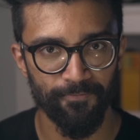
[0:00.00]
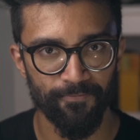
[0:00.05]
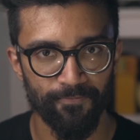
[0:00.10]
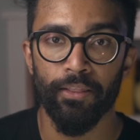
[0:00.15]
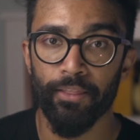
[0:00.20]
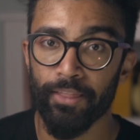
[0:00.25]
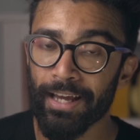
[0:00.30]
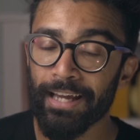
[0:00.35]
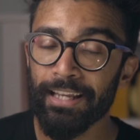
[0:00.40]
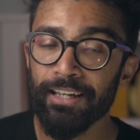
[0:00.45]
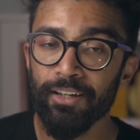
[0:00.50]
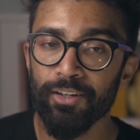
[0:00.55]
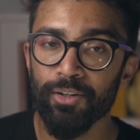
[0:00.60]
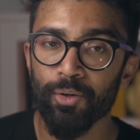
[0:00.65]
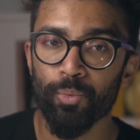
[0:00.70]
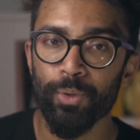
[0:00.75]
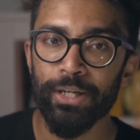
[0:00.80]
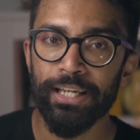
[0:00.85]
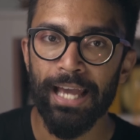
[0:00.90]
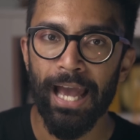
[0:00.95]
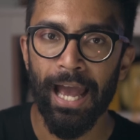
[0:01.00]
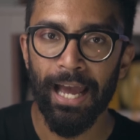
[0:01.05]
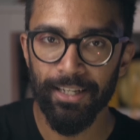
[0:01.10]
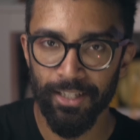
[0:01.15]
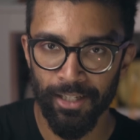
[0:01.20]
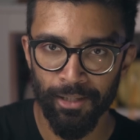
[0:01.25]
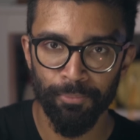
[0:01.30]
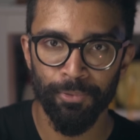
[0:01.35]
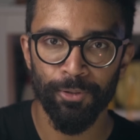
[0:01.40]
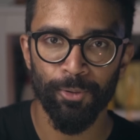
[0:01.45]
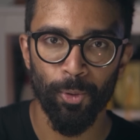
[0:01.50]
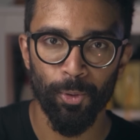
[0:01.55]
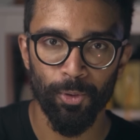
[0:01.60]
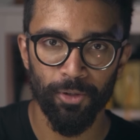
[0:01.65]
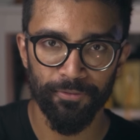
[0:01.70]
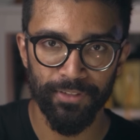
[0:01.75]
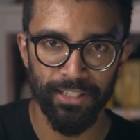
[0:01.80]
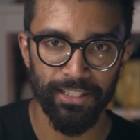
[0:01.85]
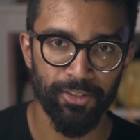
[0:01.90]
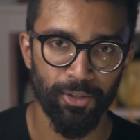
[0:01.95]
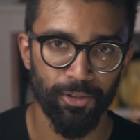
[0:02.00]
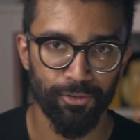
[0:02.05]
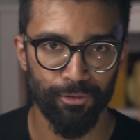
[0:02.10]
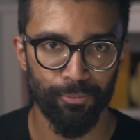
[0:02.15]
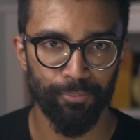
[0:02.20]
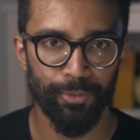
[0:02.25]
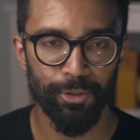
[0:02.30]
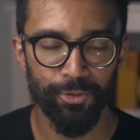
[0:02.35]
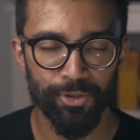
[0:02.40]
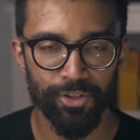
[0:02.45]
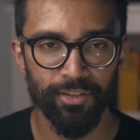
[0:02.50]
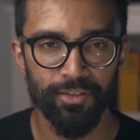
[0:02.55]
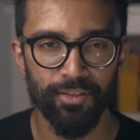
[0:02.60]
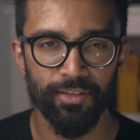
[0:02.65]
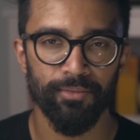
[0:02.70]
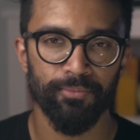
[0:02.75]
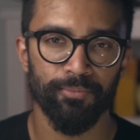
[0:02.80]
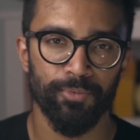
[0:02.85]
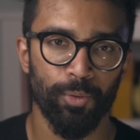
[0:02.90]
Then we add up all of these contributions